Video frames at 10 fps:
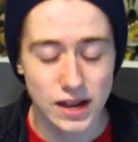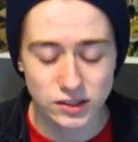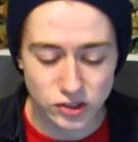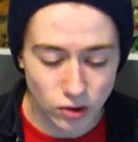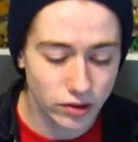And
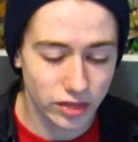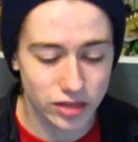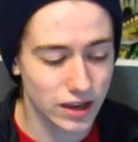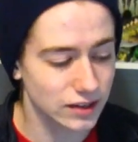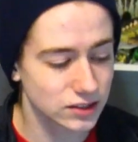certain
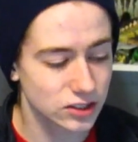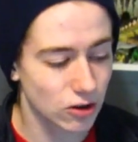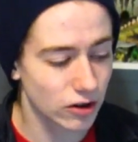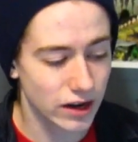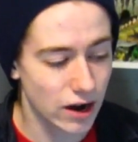things
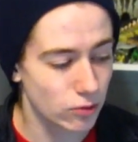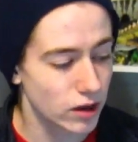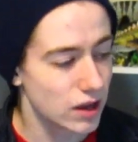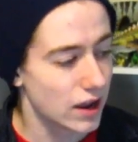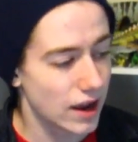started out
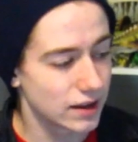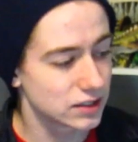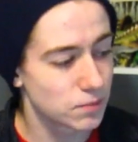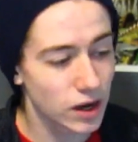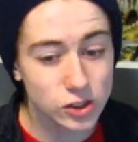
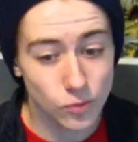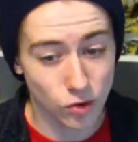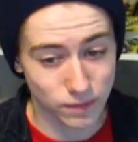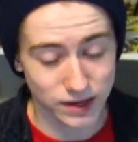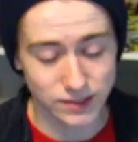as much
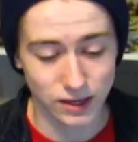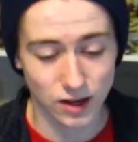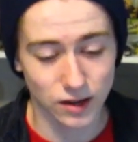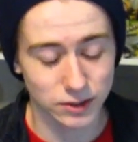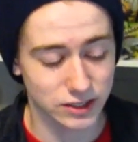more basic
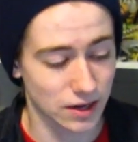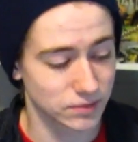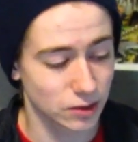concepts.